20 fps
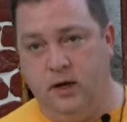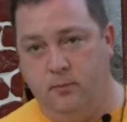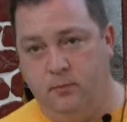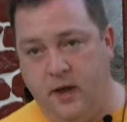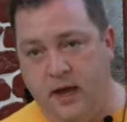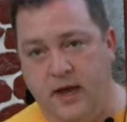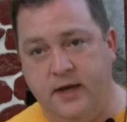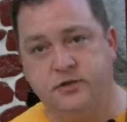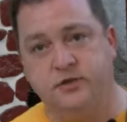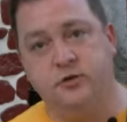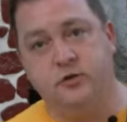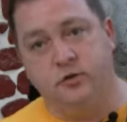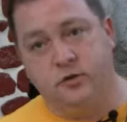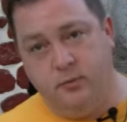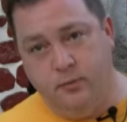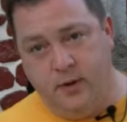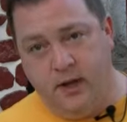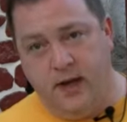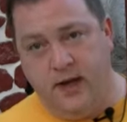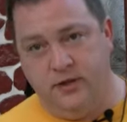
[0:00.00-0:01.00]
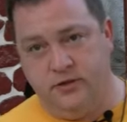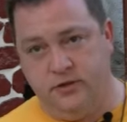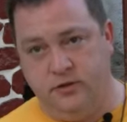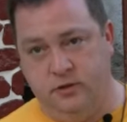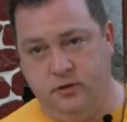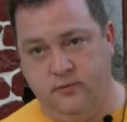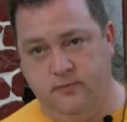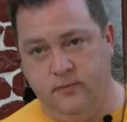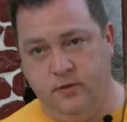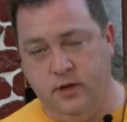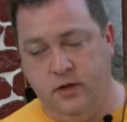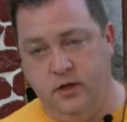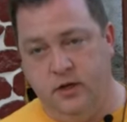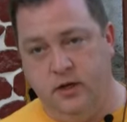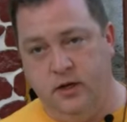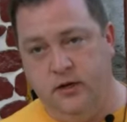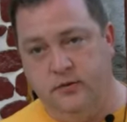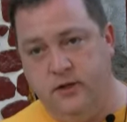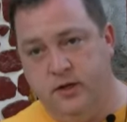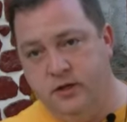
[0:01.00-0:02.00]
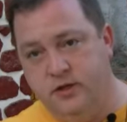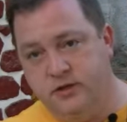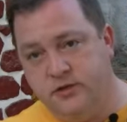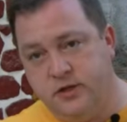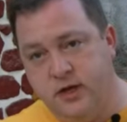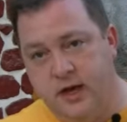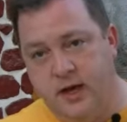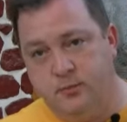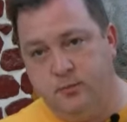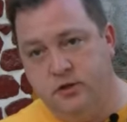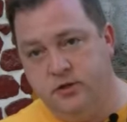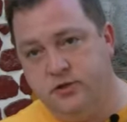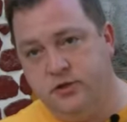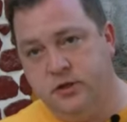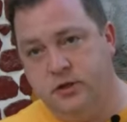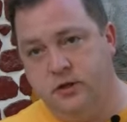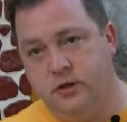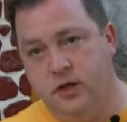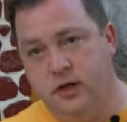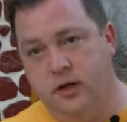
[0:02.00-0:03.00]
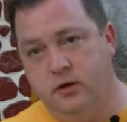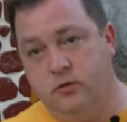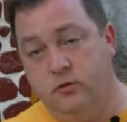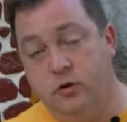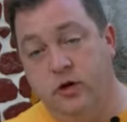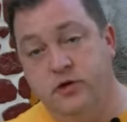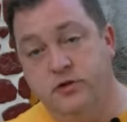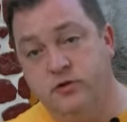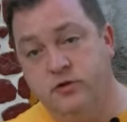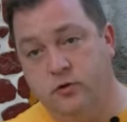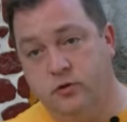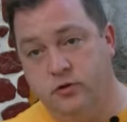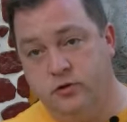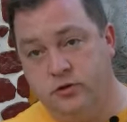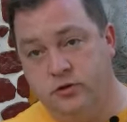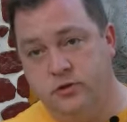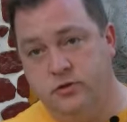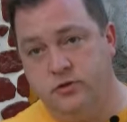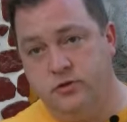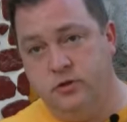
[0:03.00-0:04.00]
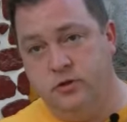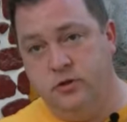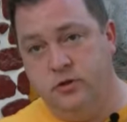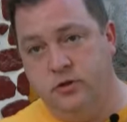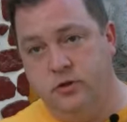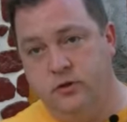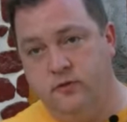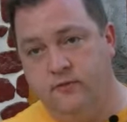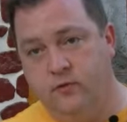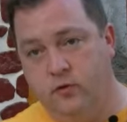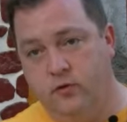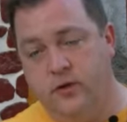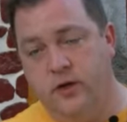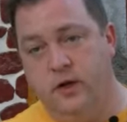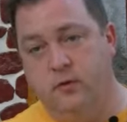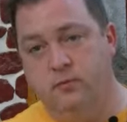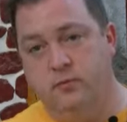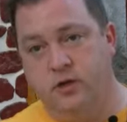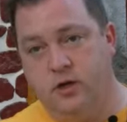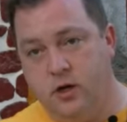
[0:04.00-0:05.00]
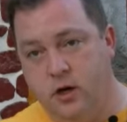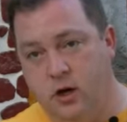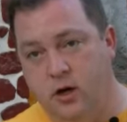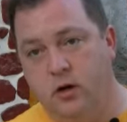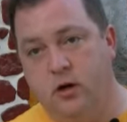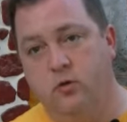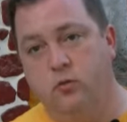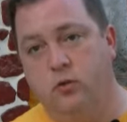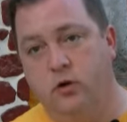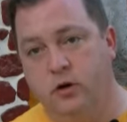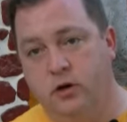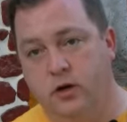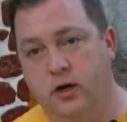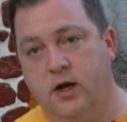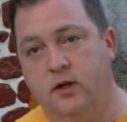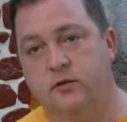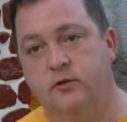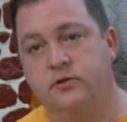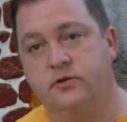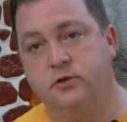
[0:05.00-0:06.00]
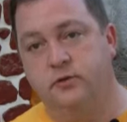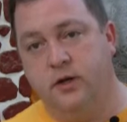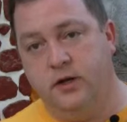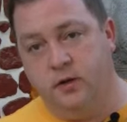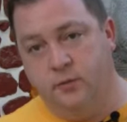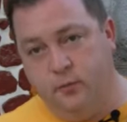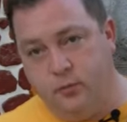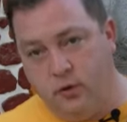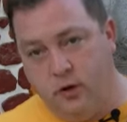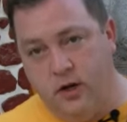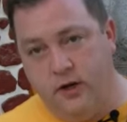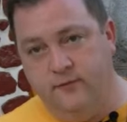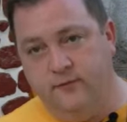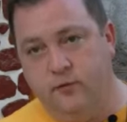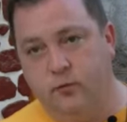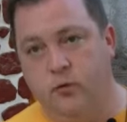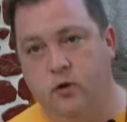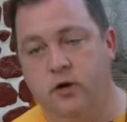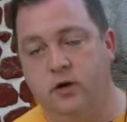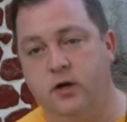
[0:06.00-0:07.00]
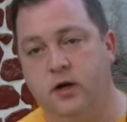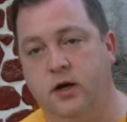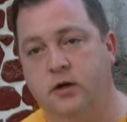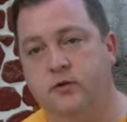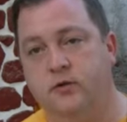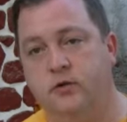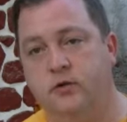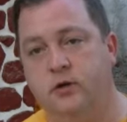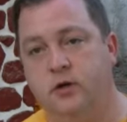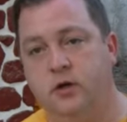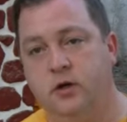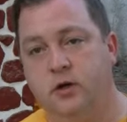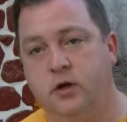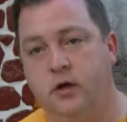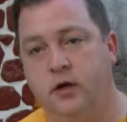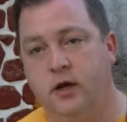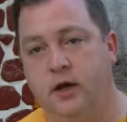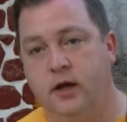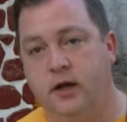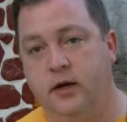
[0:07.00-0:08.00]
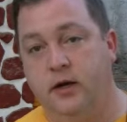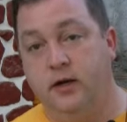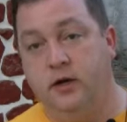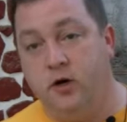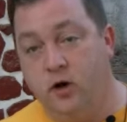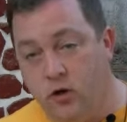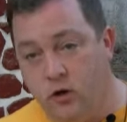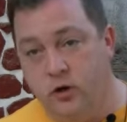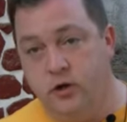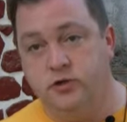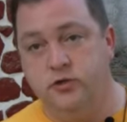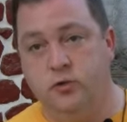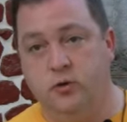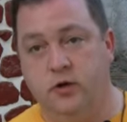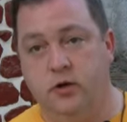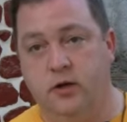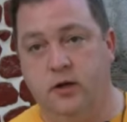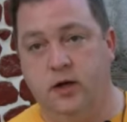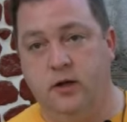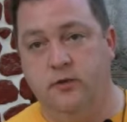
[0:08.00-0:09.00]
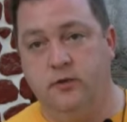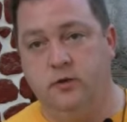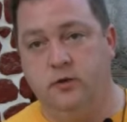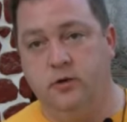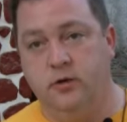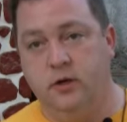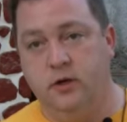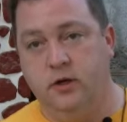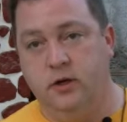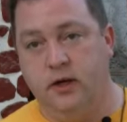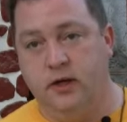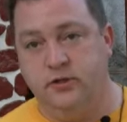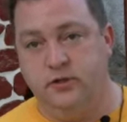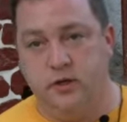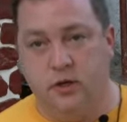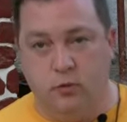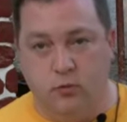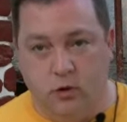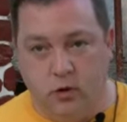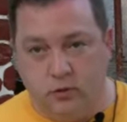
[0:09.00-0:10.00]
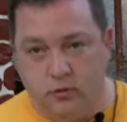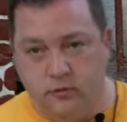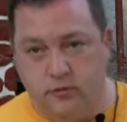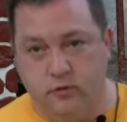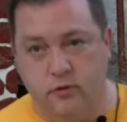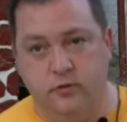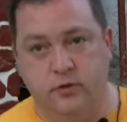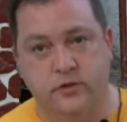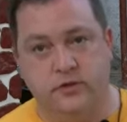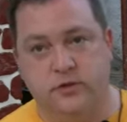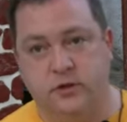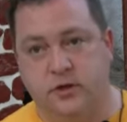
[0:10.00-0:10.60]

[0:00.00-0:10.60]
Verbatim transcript: pastor to pastor, and then establishing resources for them to call on one another so they can pray for one another and encourage one another as they work through this